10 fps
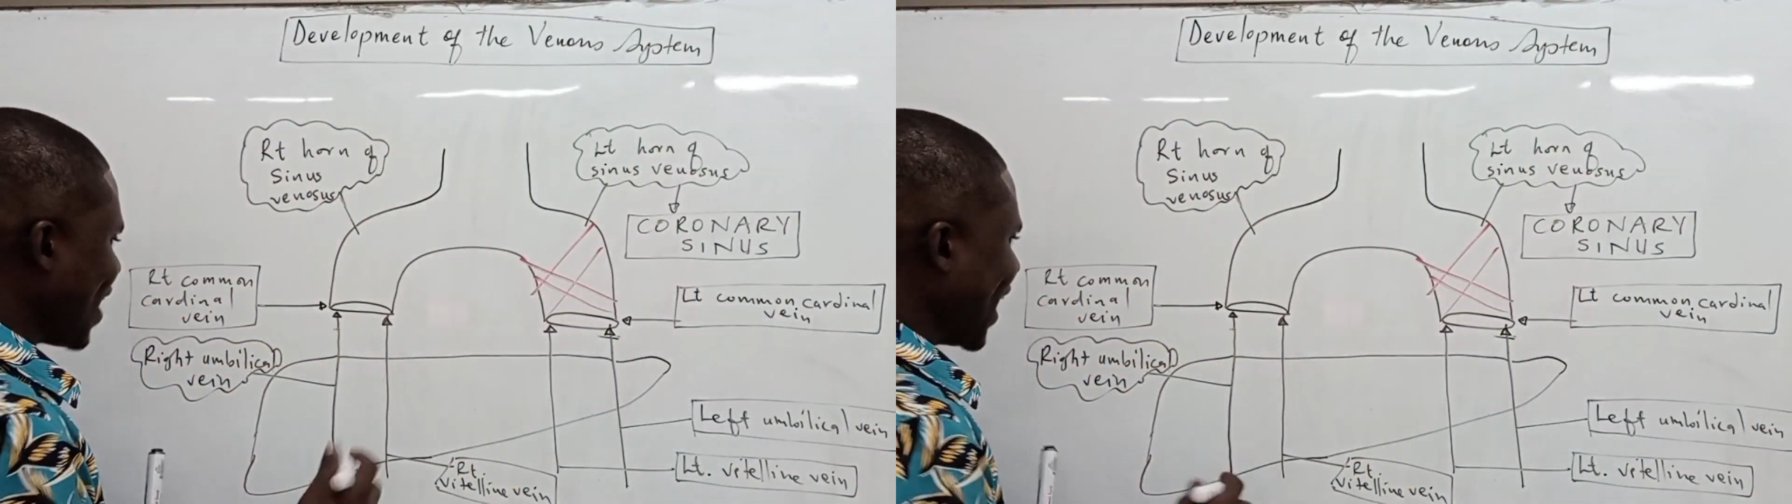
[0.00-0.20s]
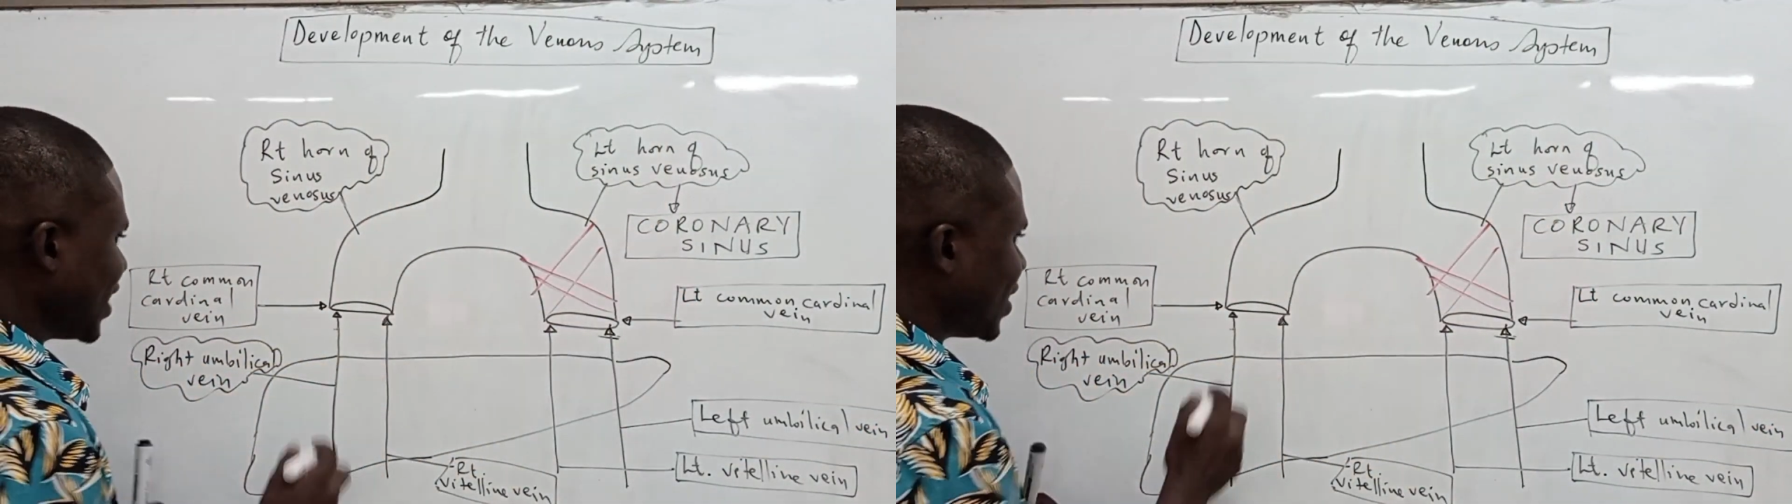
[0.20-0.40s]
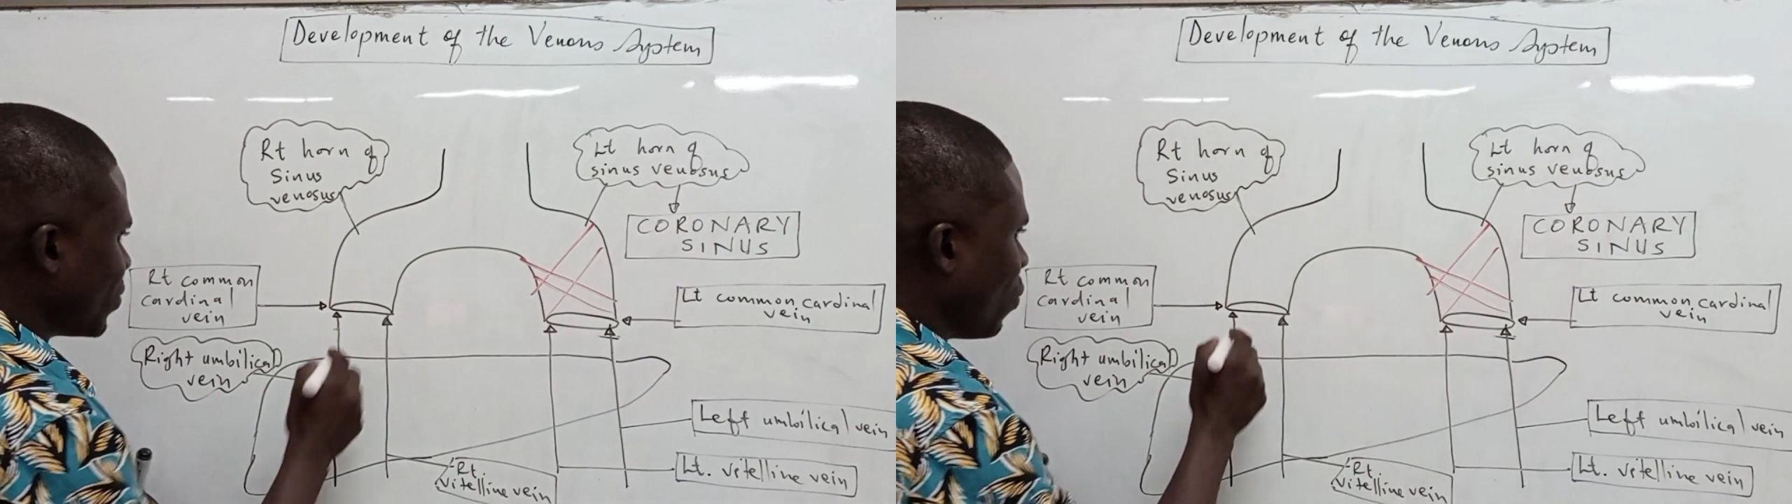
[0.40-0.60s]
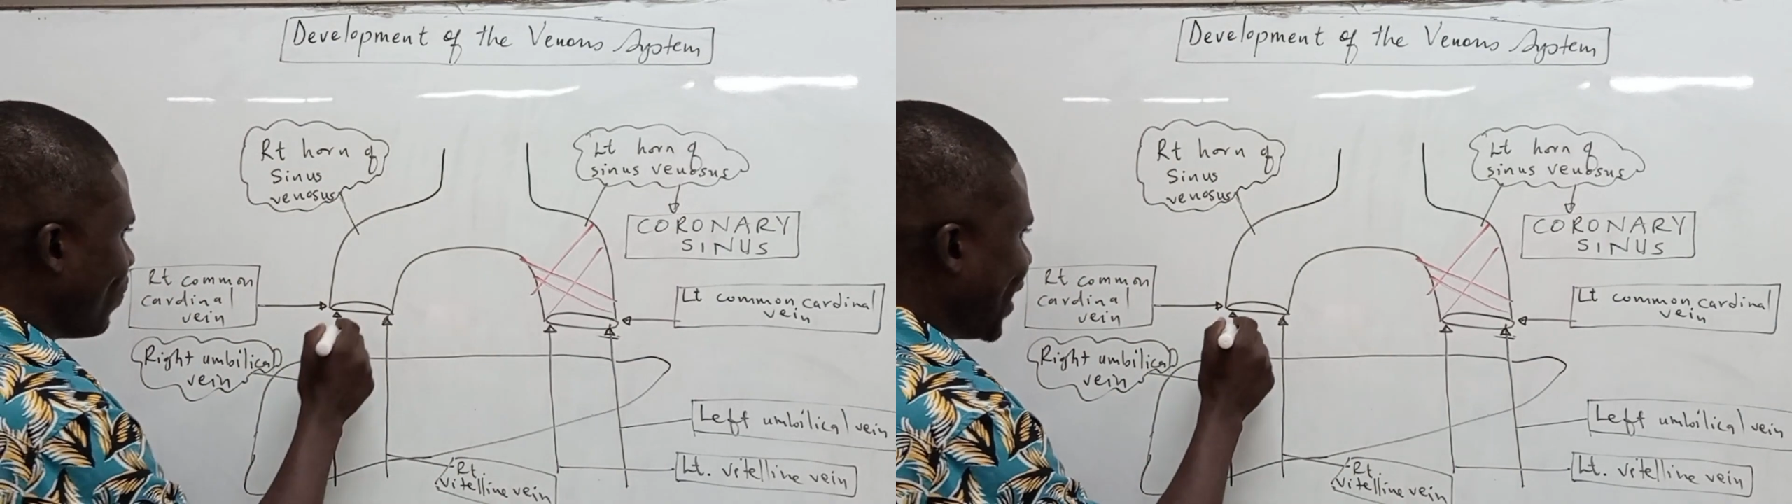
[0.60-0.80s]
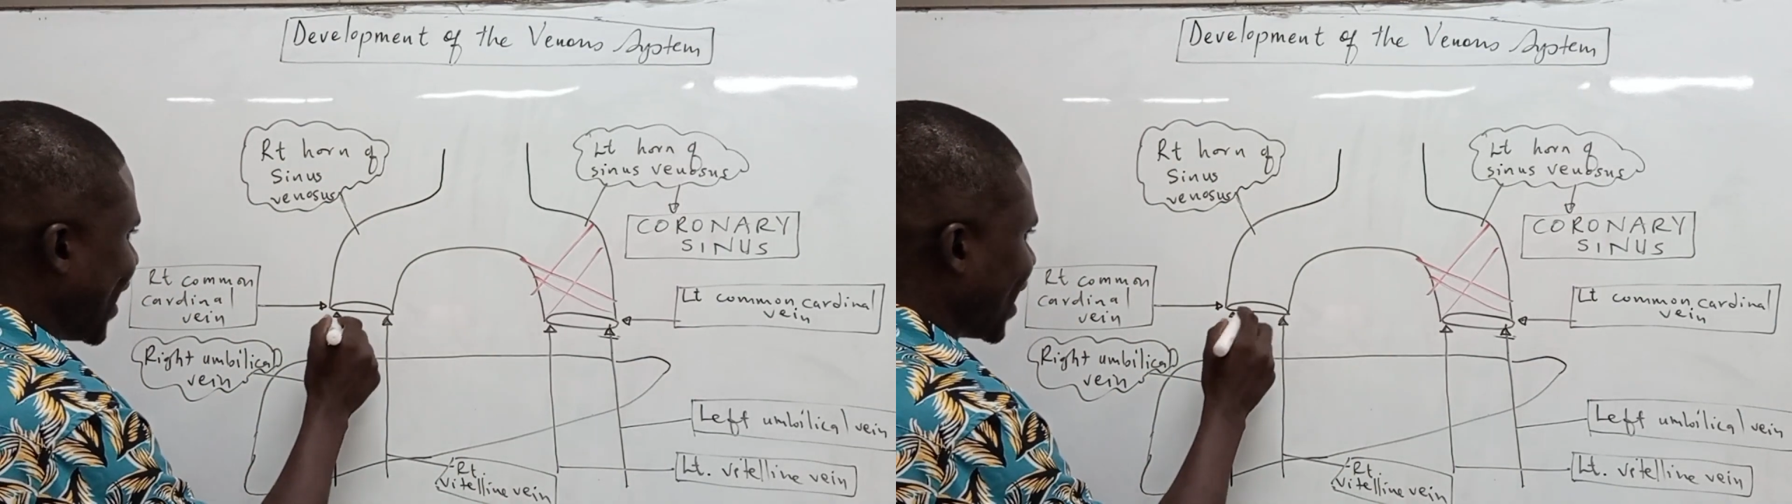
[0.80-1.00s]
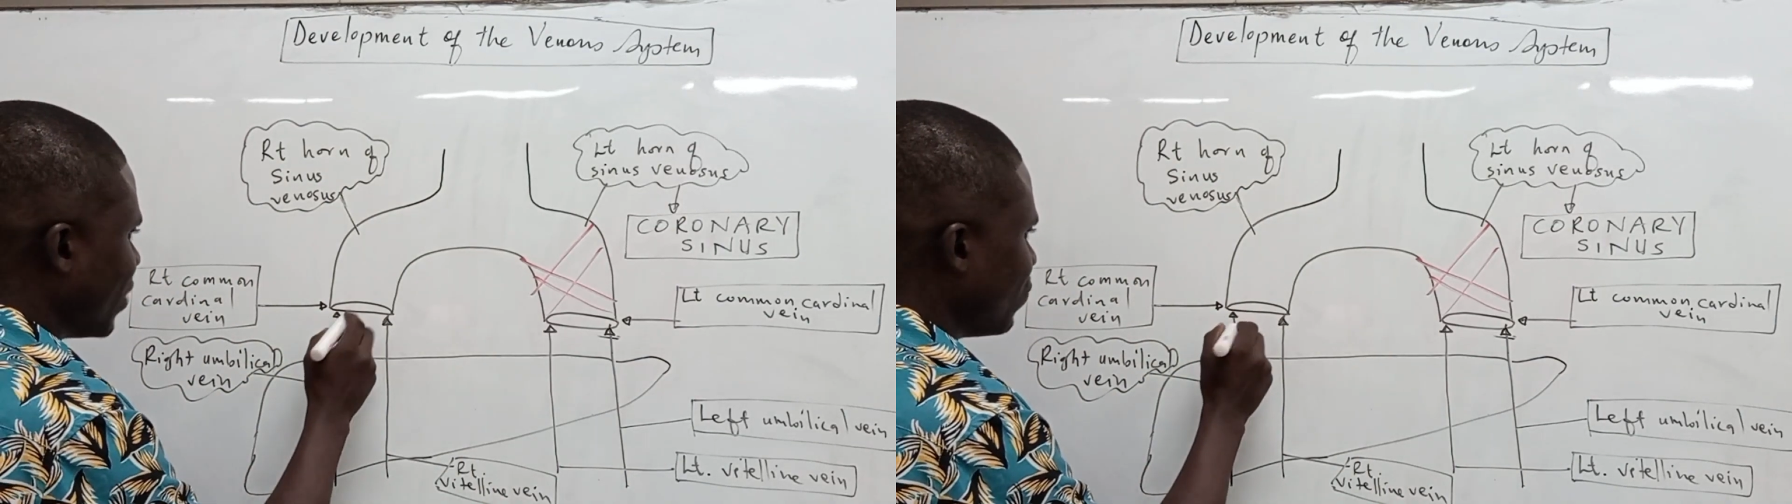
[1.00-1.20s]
right umbilical